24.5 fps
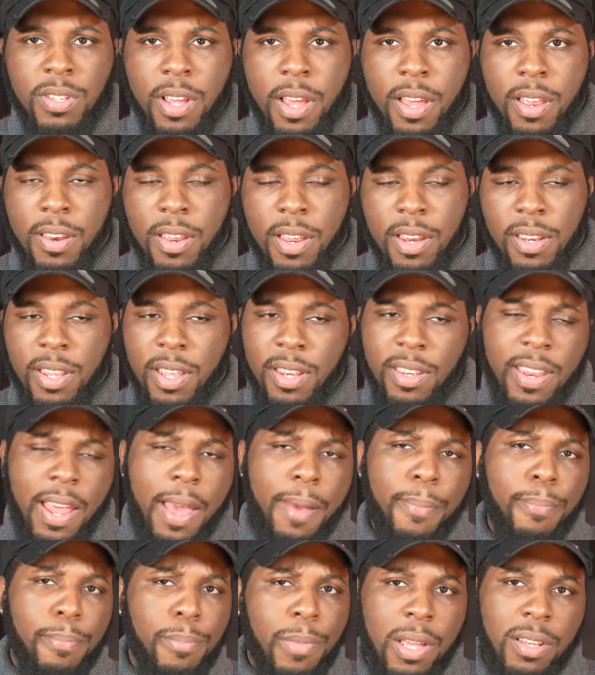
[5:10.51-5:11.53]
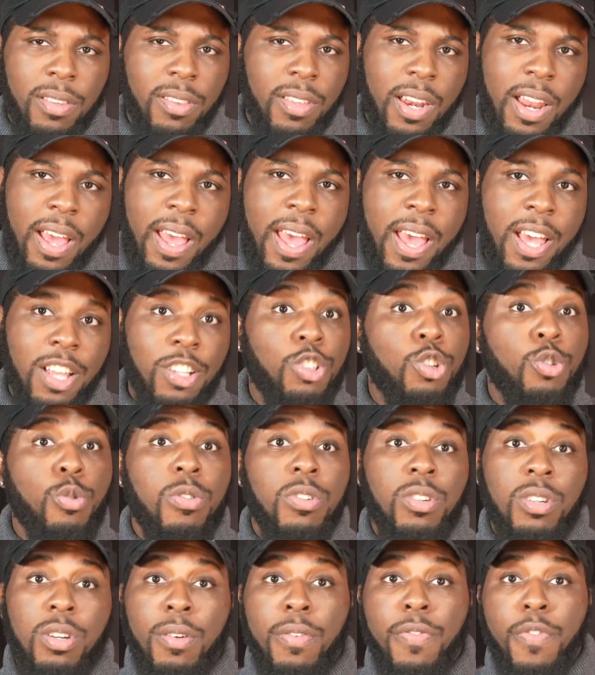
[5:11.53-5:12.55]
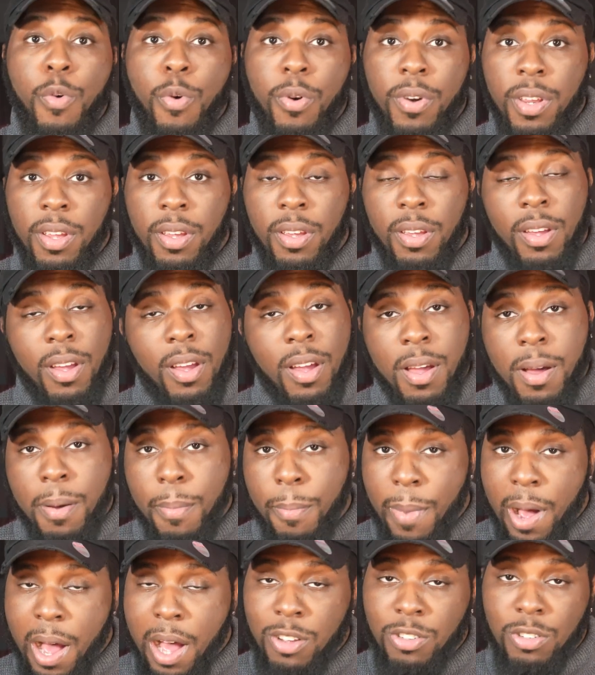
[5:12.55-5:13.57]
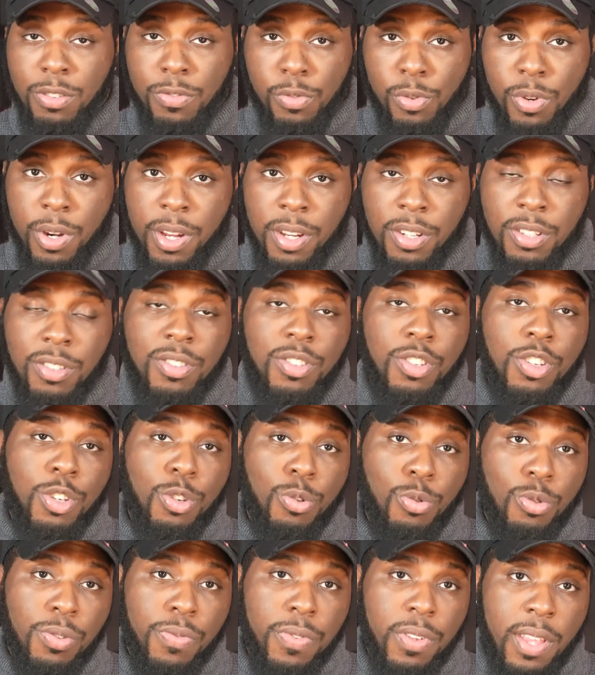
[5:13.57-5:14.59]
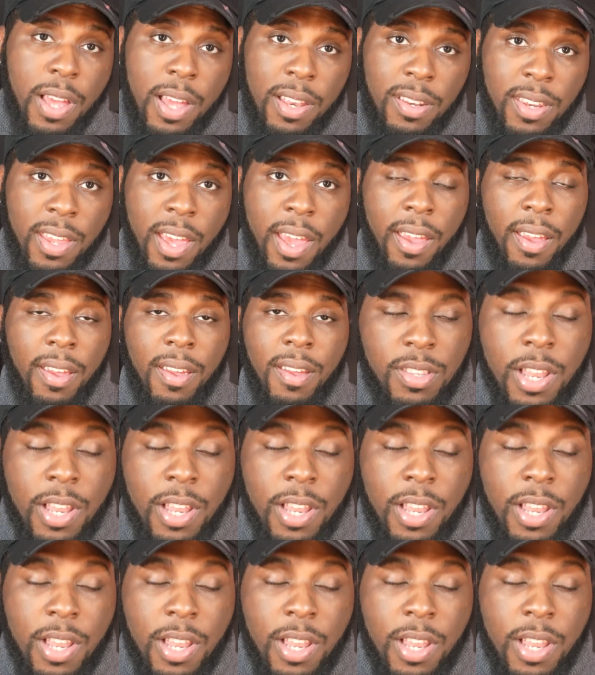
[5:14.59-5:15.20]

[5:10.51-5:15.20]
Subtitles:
and then that meant that I had 240 miles of range to use for that day.